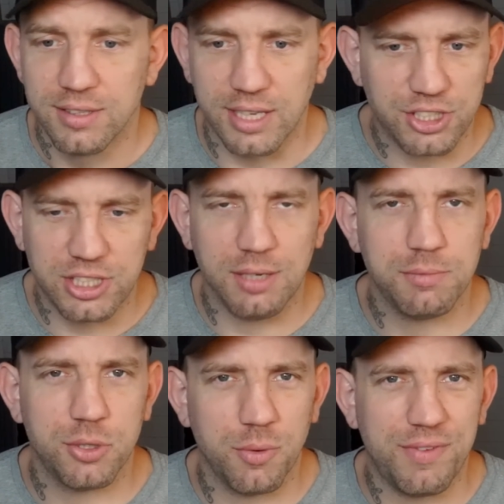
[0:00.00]
They seem
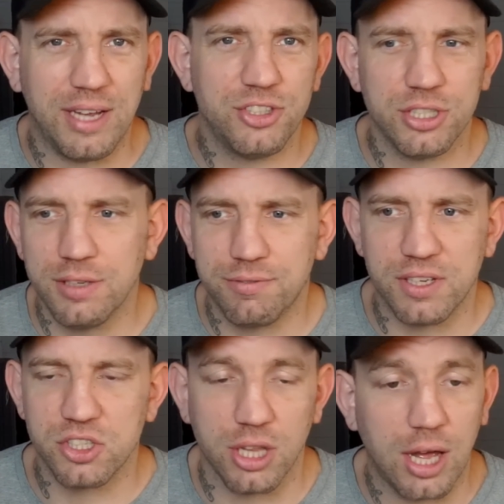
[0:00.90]
to eventually
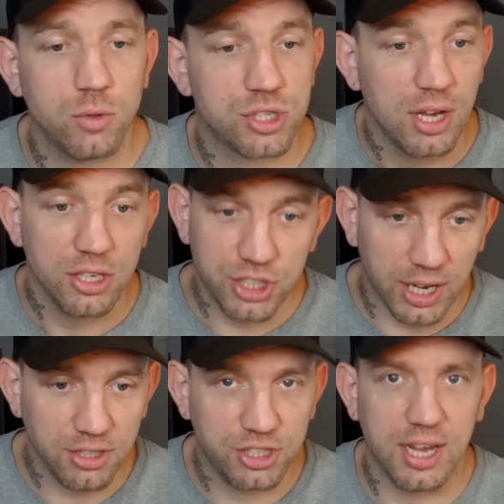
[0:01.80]
fizzle out,
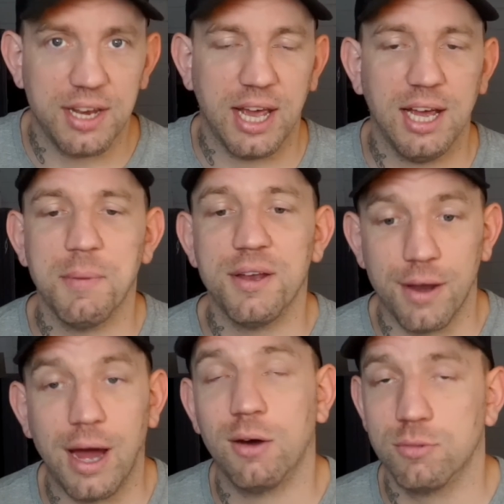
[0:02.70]
change their name, and
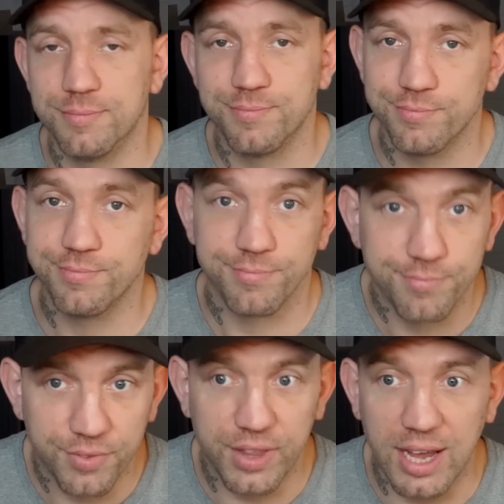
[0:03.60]
now
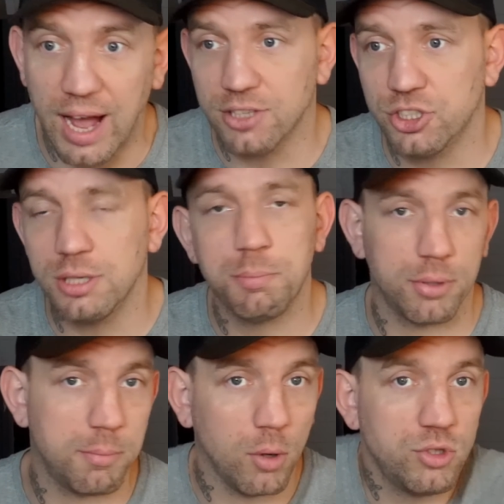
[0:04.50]
they actually
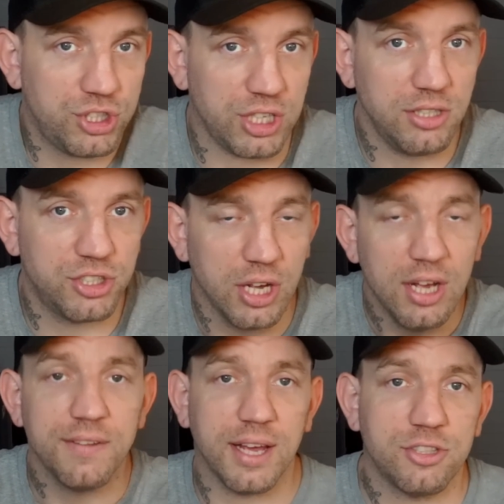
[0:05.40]
promote
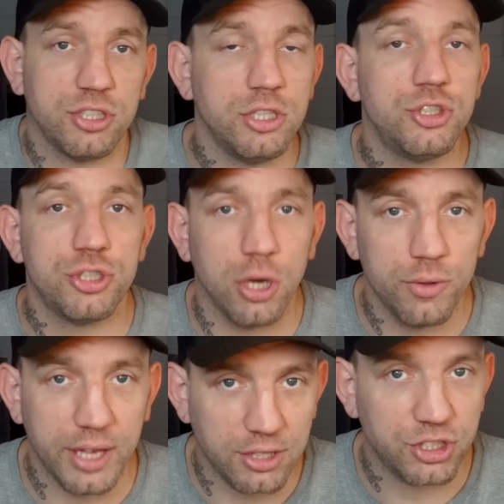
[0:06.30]
cheats. They actually show
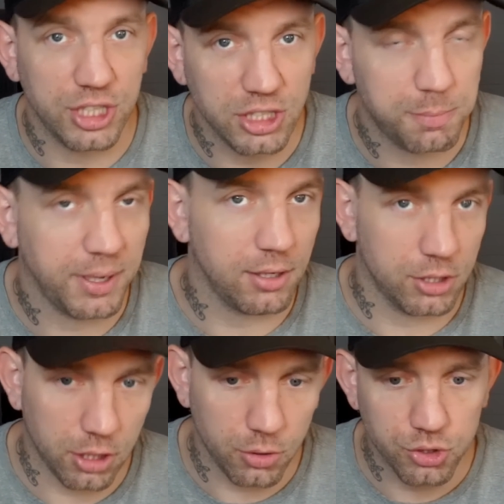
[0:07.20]
their cheats being
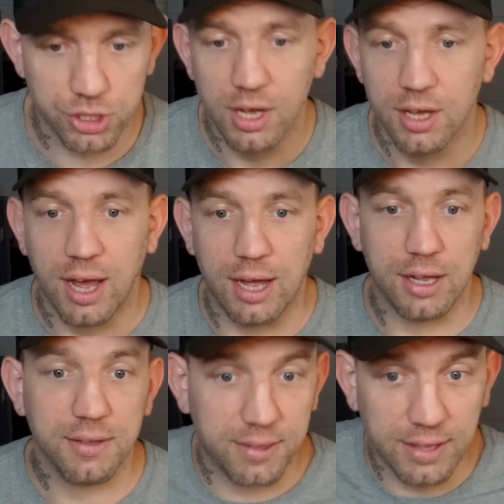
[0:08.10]
used. And
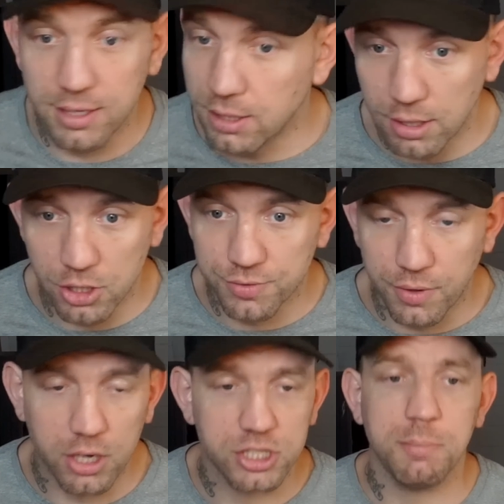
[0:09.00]
I think, as
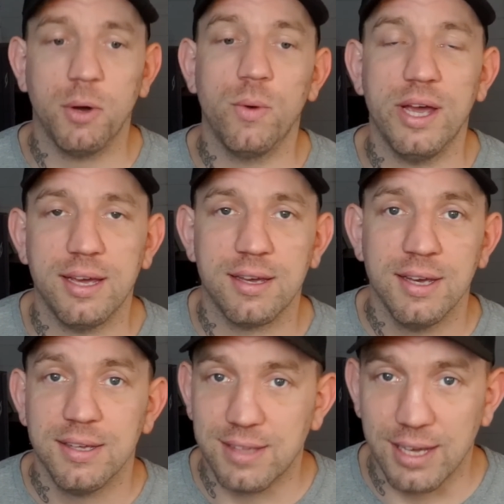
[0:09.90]
far as I'm aware,
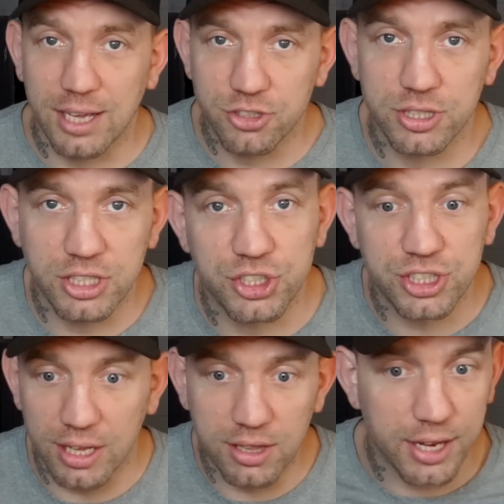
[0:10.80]
they actually
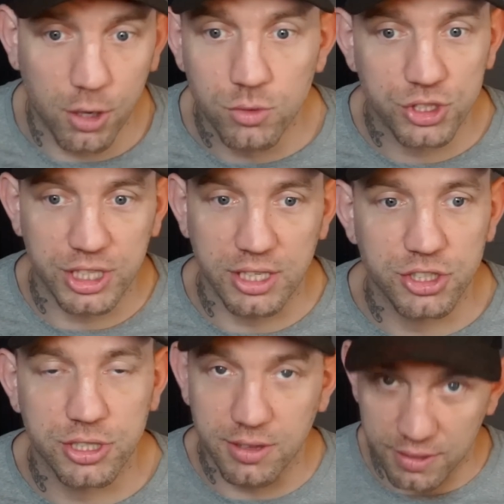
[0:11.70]
sell their own
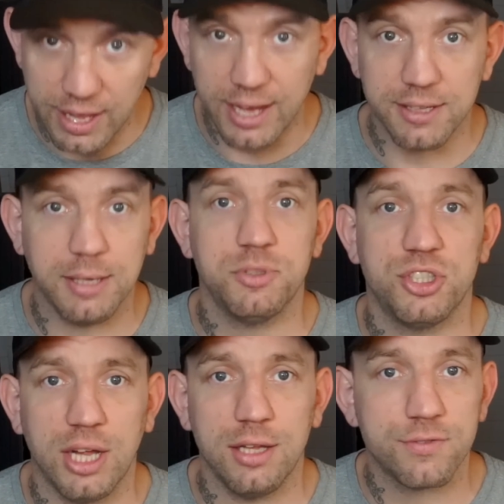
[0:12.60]
cheats that they
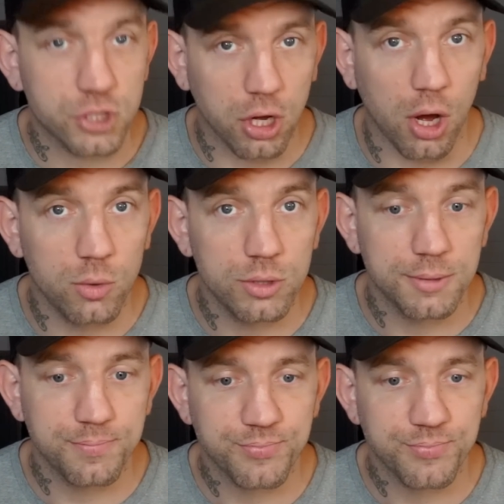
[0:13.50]
themselves code.